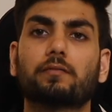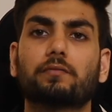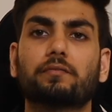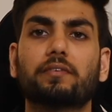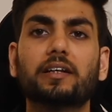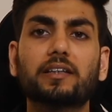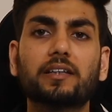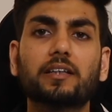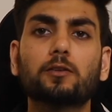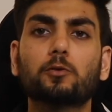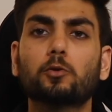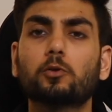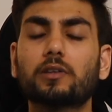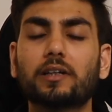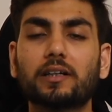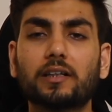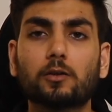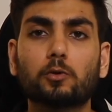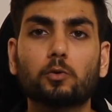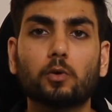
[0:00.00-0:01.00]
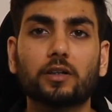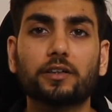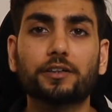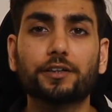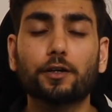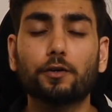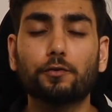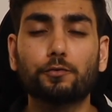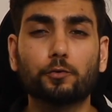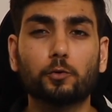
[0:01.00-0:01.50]
where they know that the
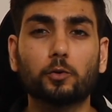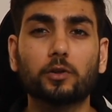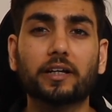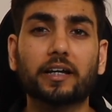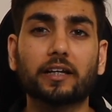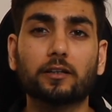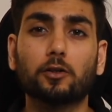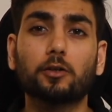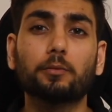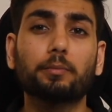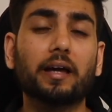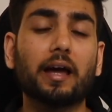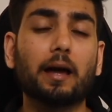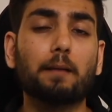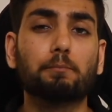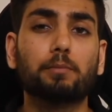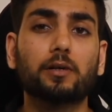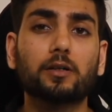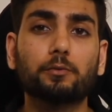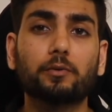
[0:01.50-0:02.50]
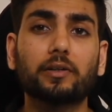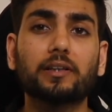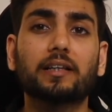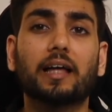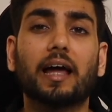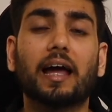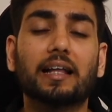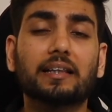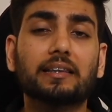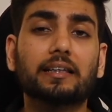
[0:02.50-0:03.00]
quality of food cannot be hampered with
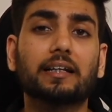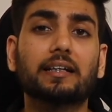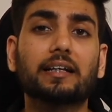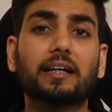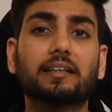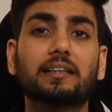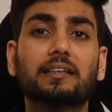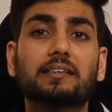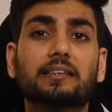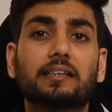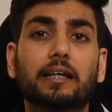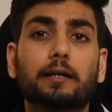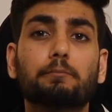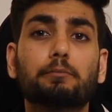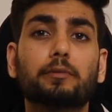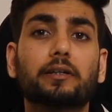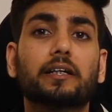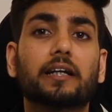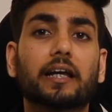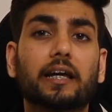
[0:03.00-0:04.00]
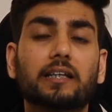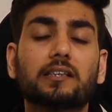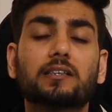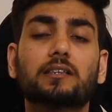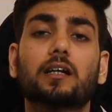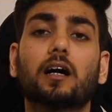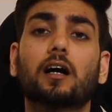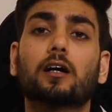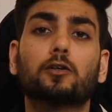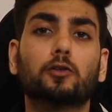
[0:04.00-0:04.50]
and they'll get the same
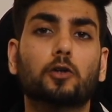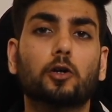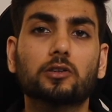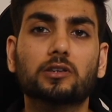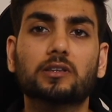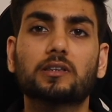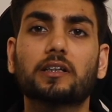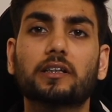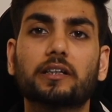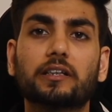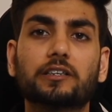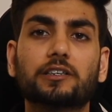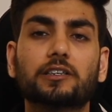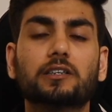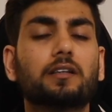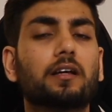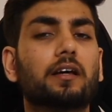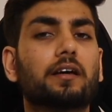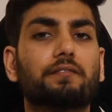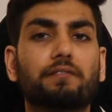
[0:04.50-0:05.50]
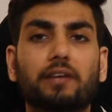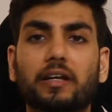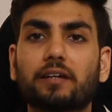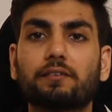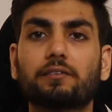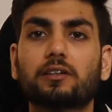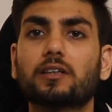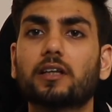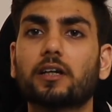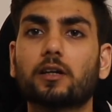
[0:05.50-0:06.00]
taste across the region
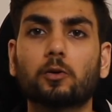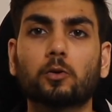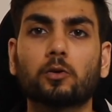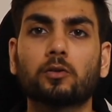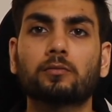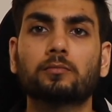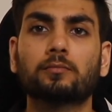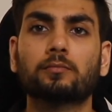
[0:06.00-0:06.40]
wherever they go.